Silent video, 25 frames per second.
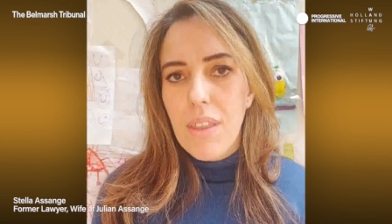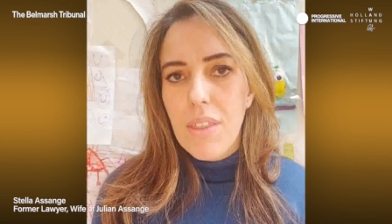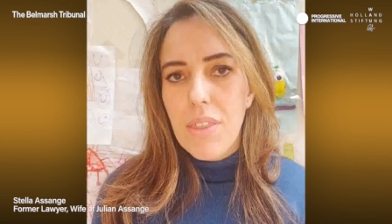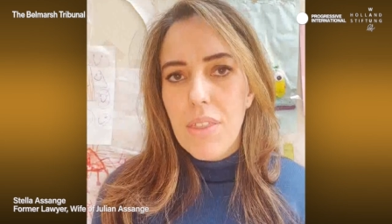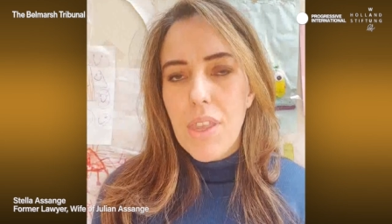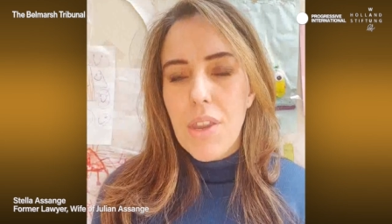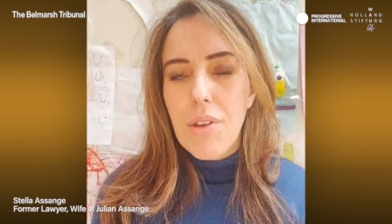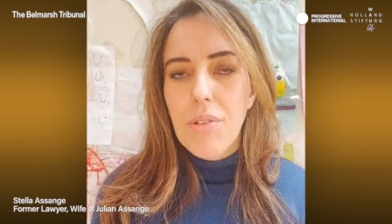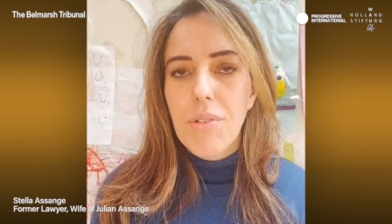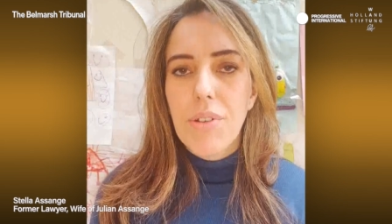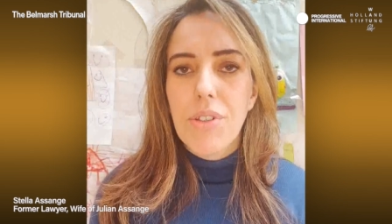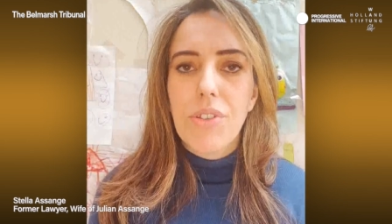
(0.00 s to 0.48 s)

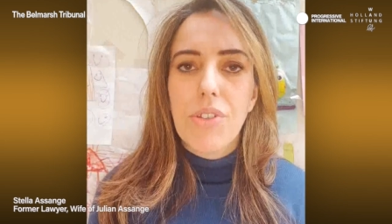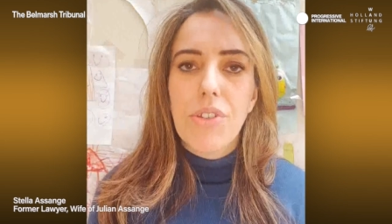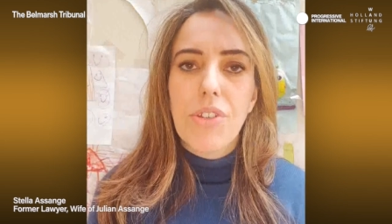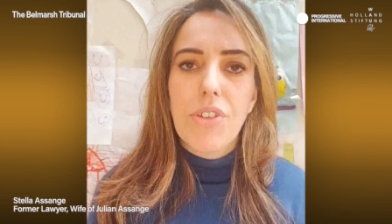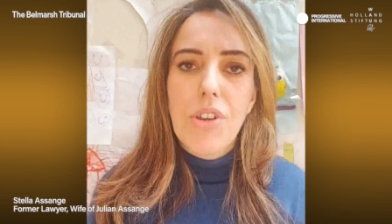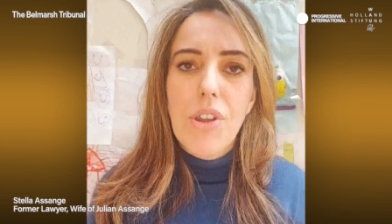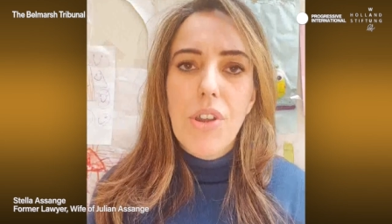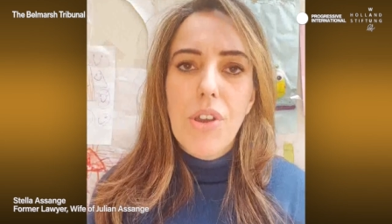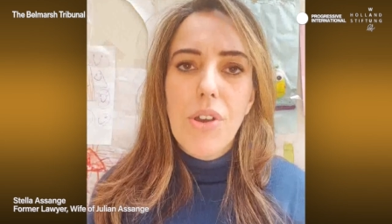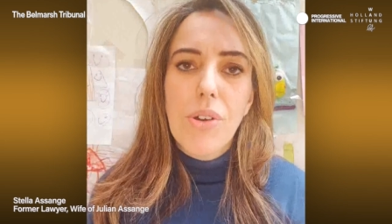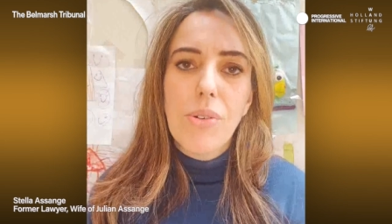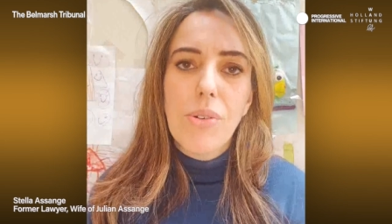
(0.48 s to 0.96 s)
There is
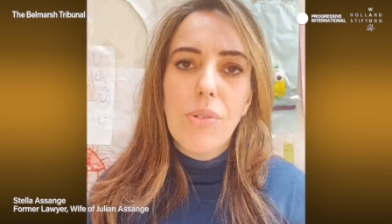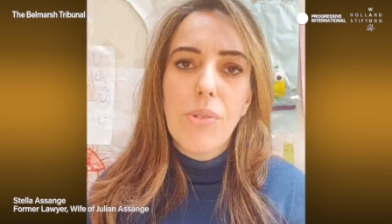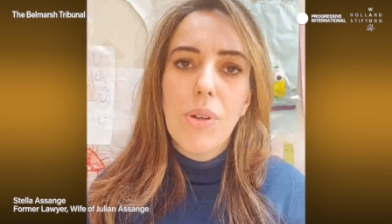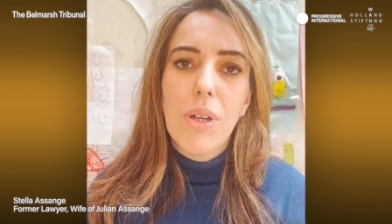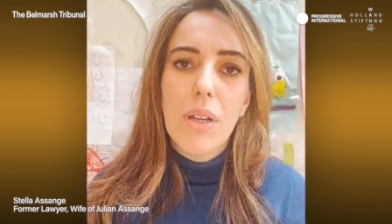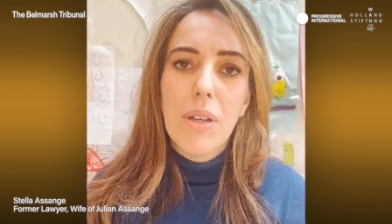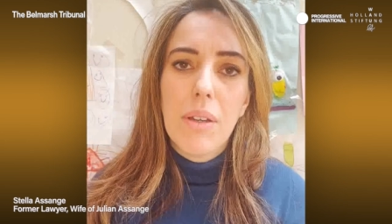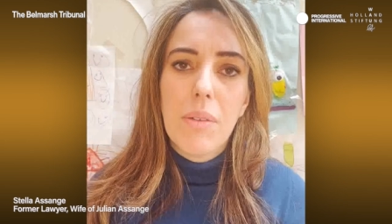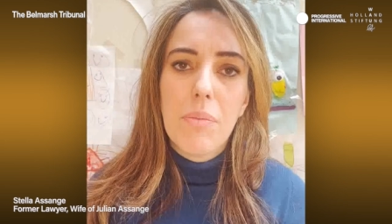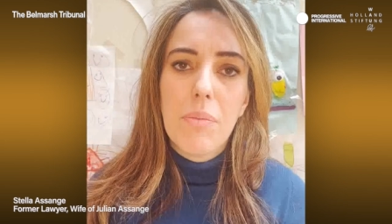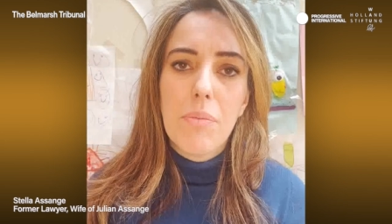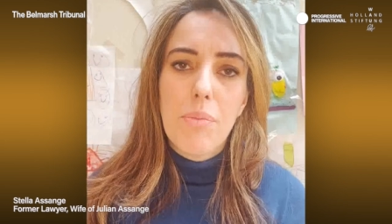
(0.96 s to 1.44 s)

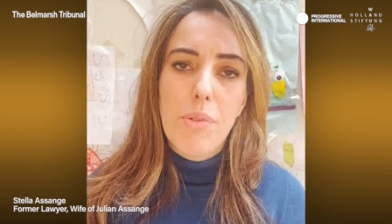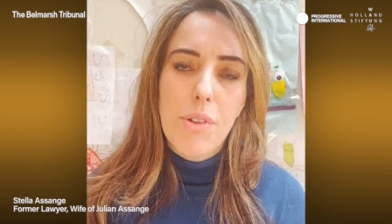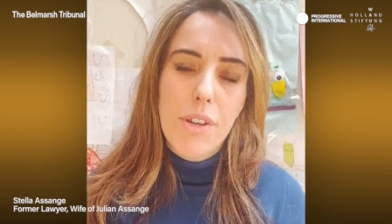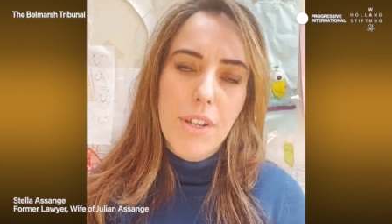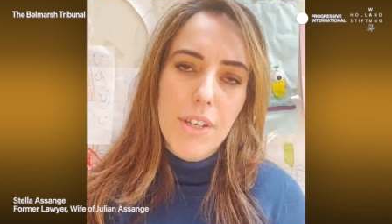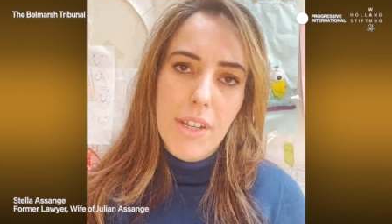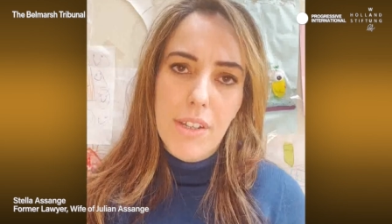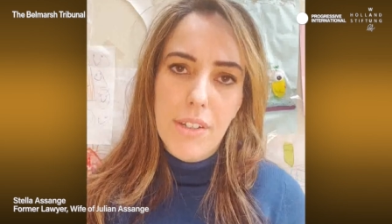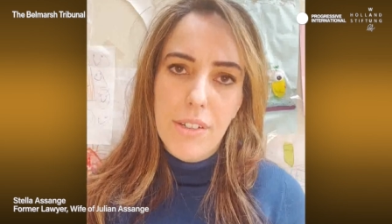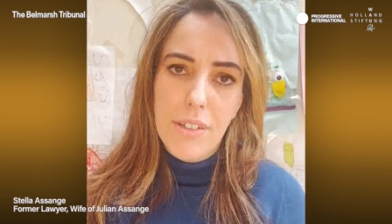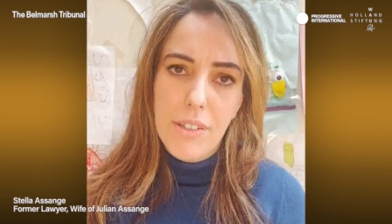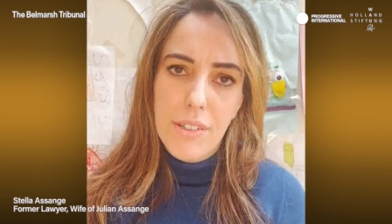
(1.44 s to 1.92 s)
no
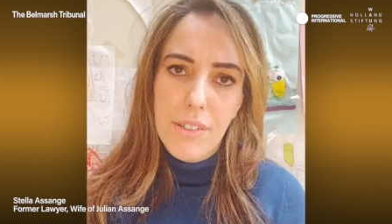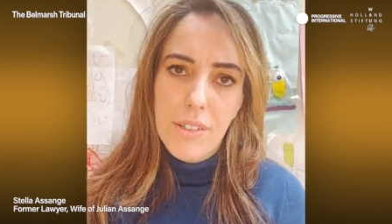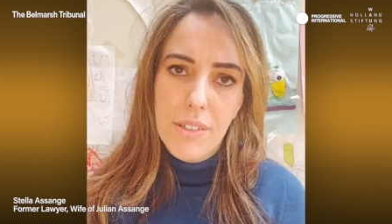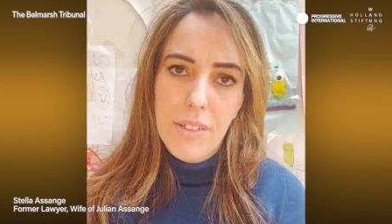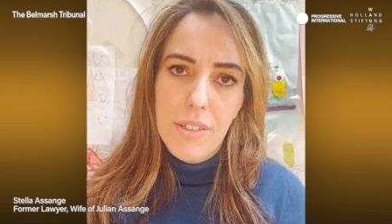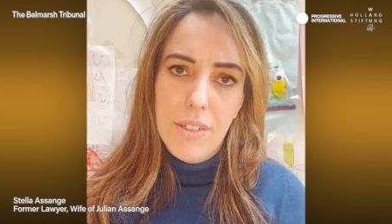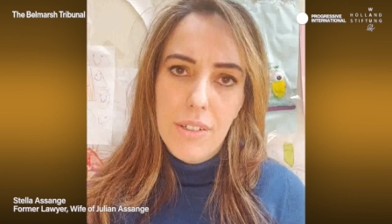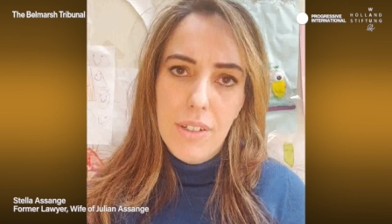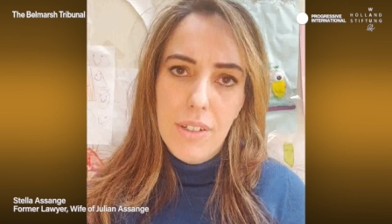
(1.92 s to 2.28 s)
pretense